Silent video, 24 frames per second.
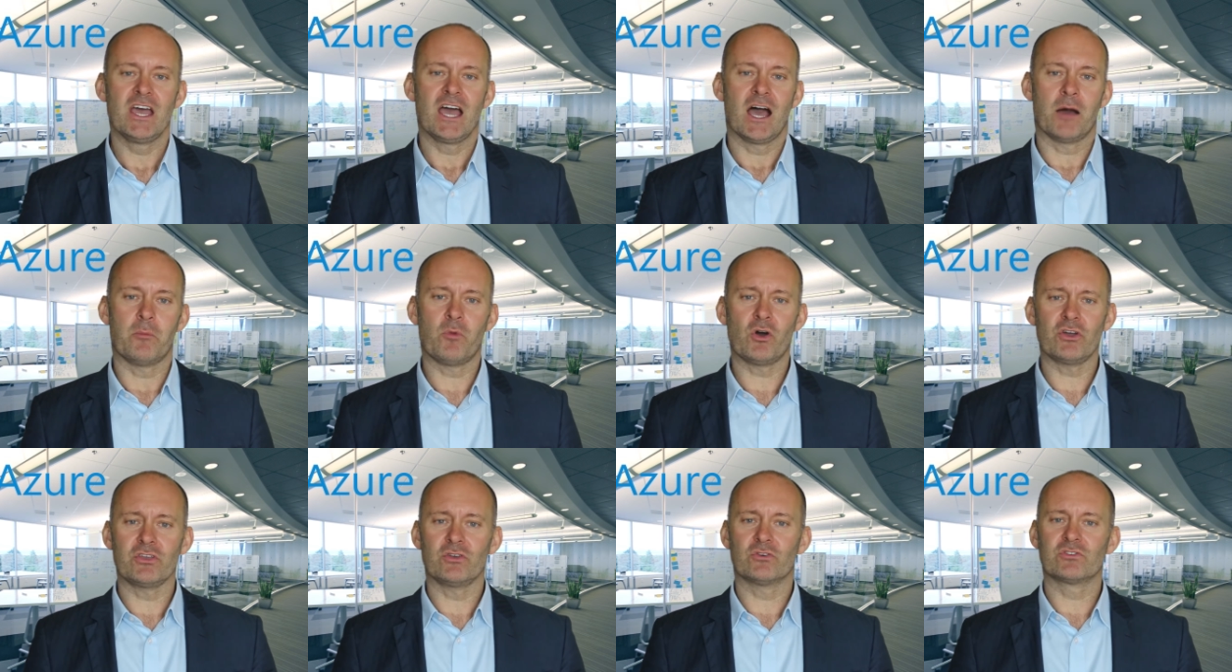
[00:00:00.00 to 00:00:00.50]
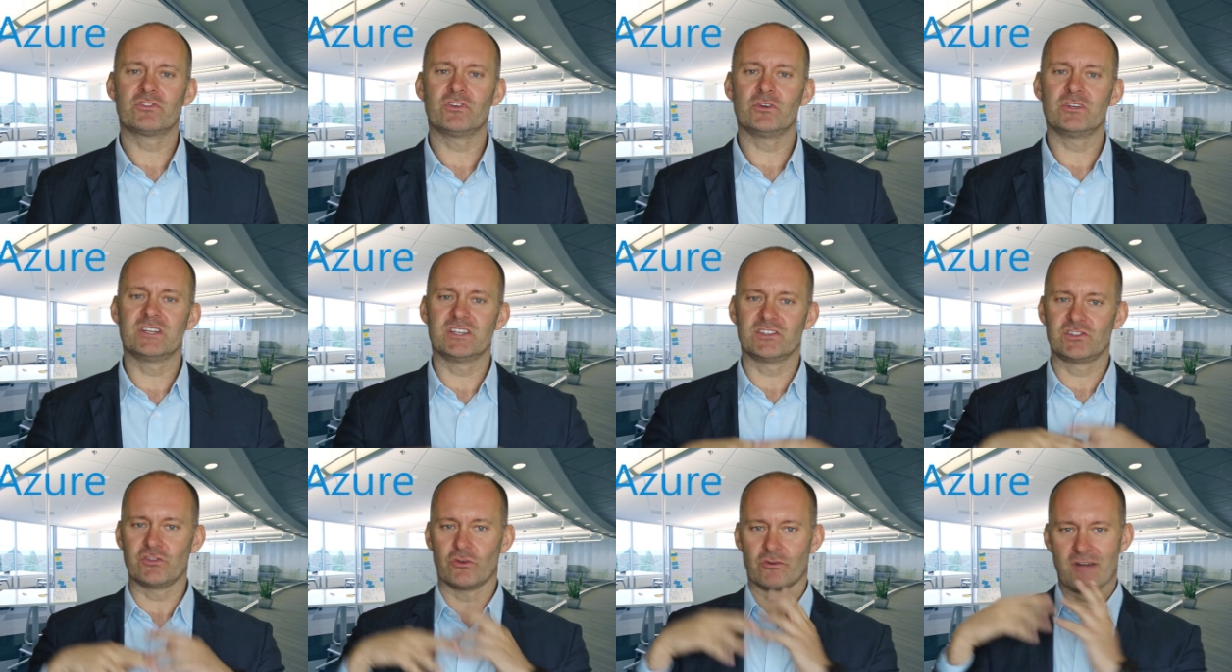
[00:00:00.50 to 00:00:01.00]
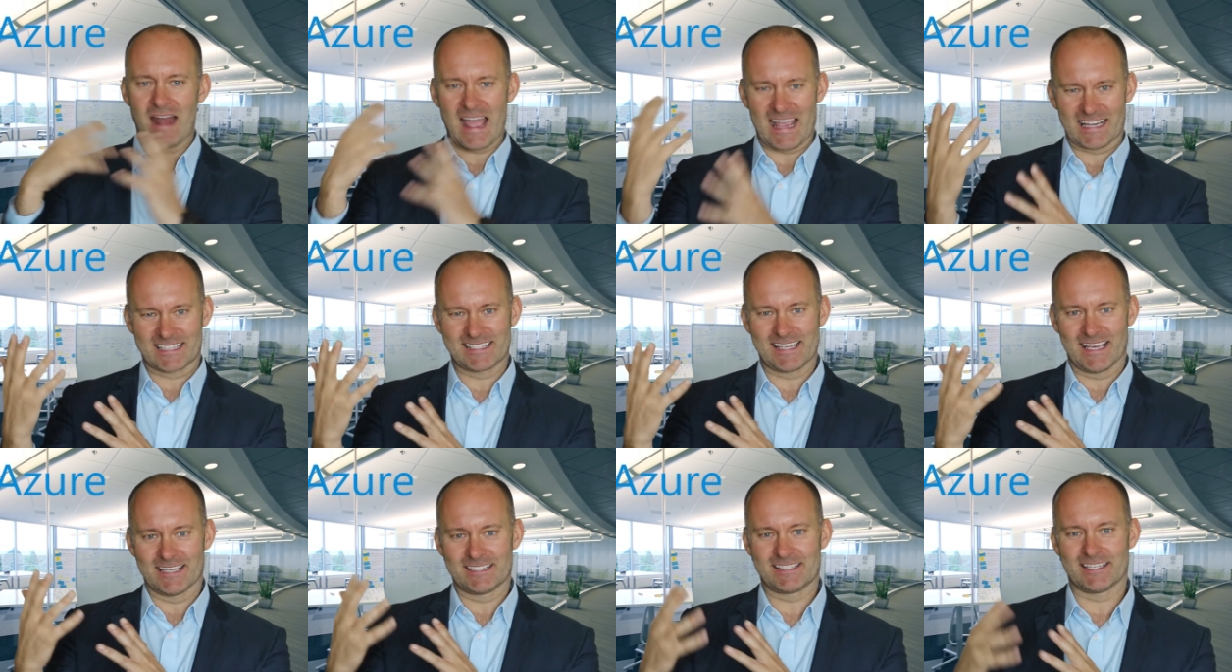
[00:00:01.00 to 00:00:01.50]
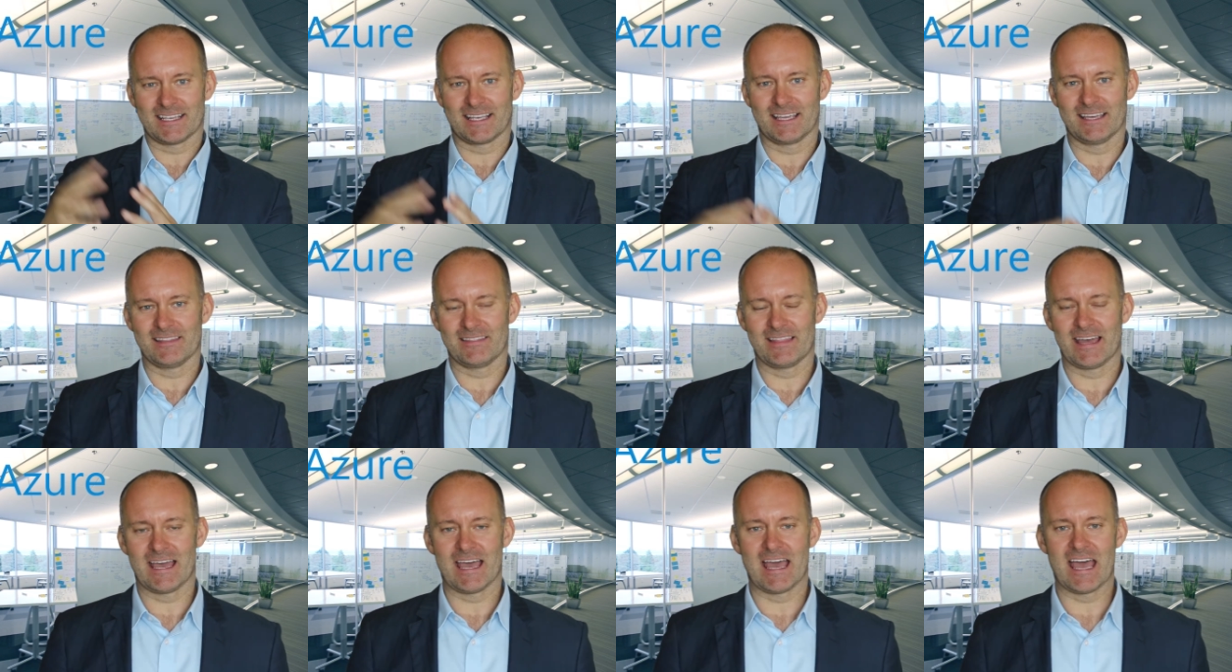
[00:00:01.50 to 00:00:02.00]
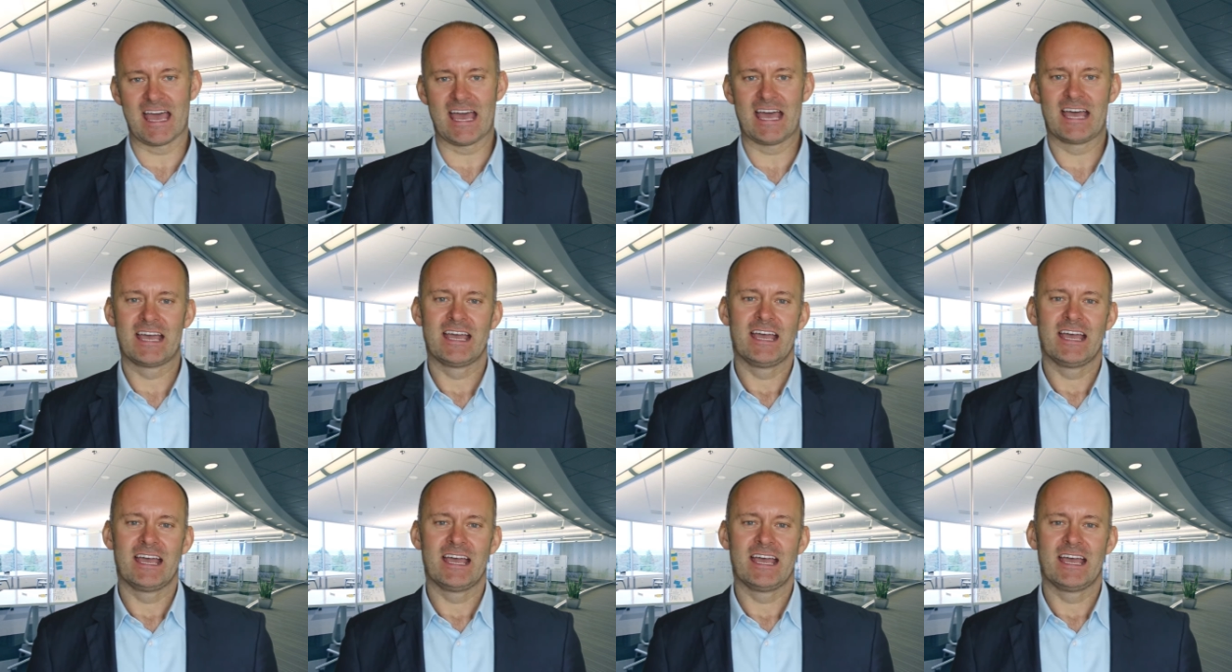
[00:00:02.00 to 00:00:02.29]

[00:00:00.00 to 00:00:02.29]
And what you're doing is you're accessing it there.